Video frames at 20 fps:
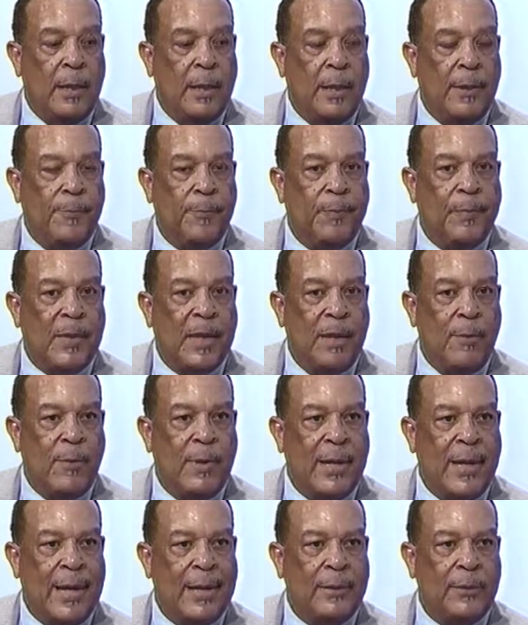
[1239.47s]
And
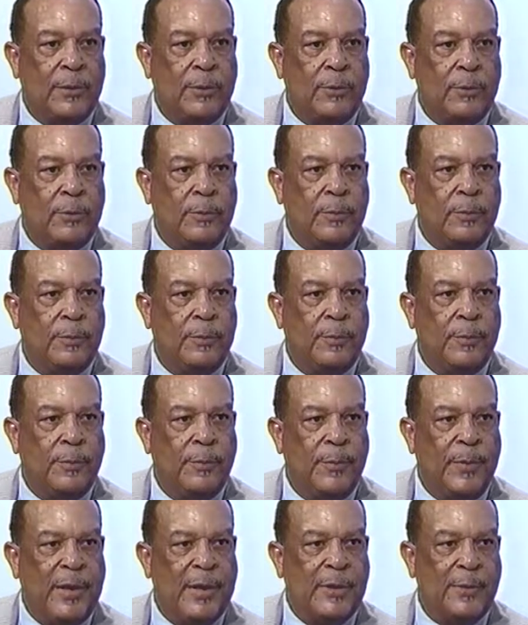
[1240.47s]
he went out to
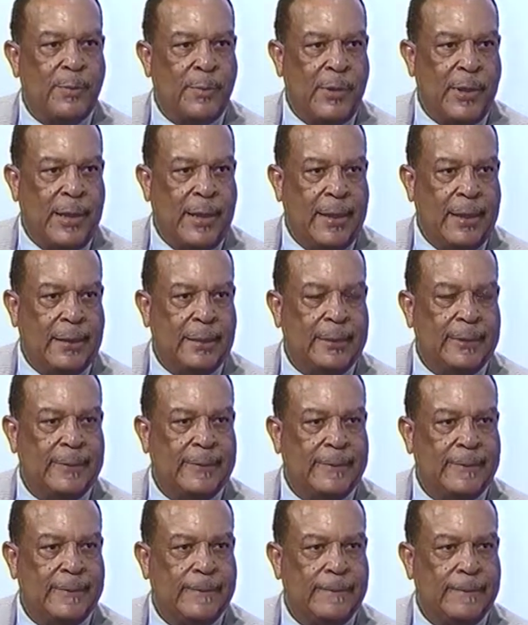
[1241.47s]
Big
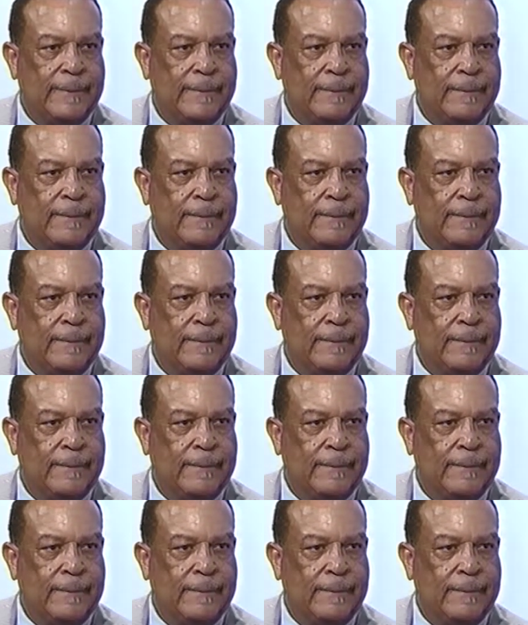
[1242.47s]
Springs.